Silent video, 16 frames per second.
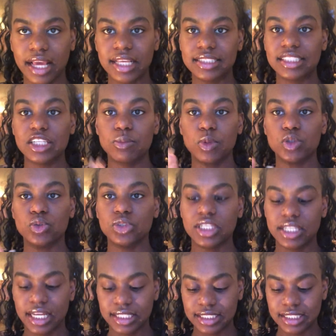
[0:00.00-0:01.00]
can say about
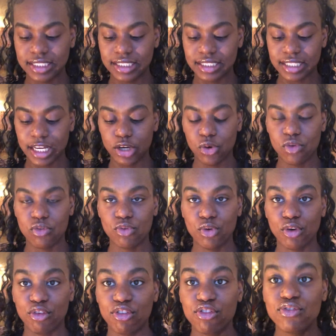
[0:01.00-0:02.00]
2K19 is I know
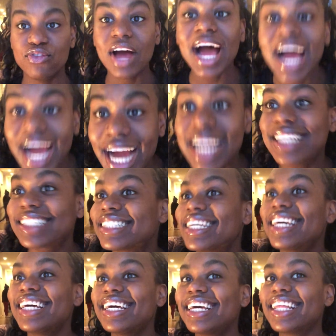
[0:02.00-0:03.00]
for a fact
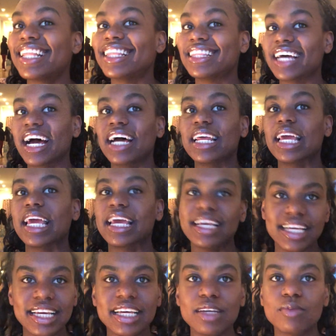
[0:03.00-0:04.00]
that
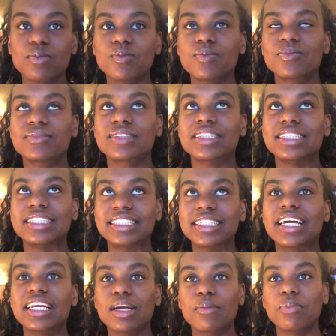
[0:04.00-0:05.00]
it's
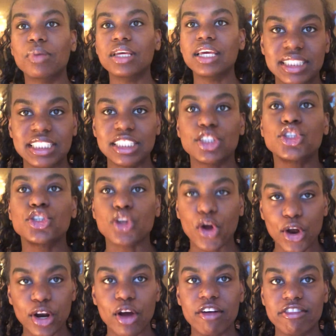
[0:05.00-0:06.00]
gonna be the
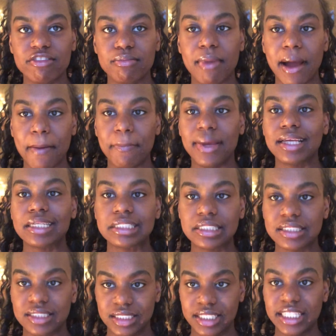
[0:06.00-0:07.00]
start of my
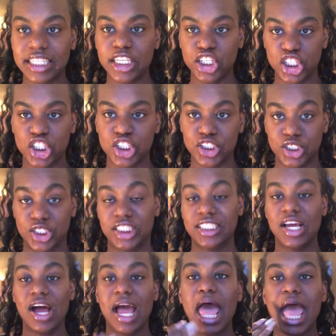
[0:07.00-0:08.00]
bestest years
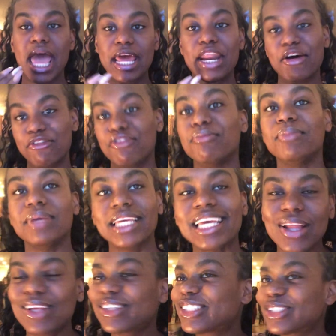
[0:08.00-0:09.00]
ahead of me.
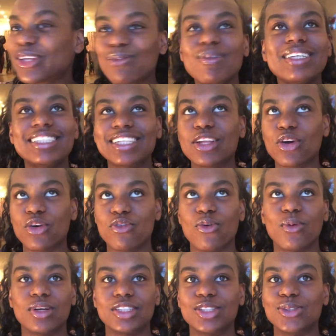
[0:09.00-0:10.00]
There's so much to look
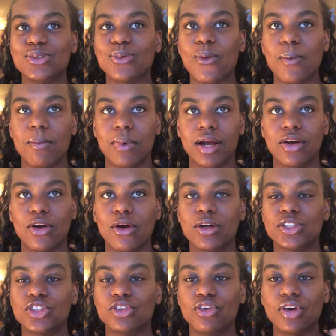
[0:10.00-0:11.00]
forward to. Oh my
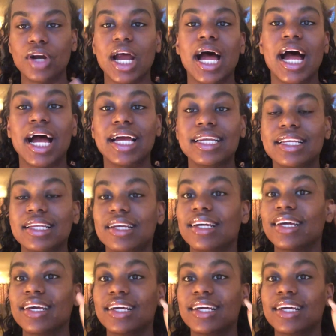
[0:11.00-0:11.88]
gosh, grad,